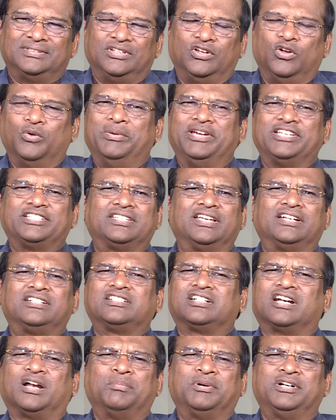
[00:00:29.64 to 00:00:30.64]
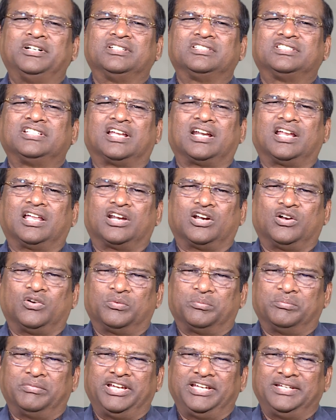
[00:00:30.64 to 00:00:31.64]
You may say troubles are
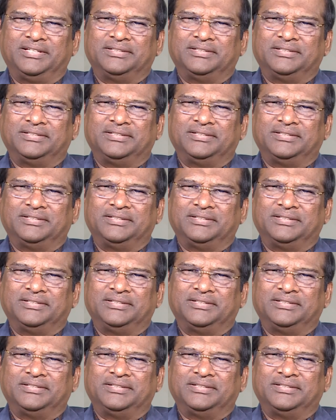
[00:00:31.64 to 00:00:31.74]
around me.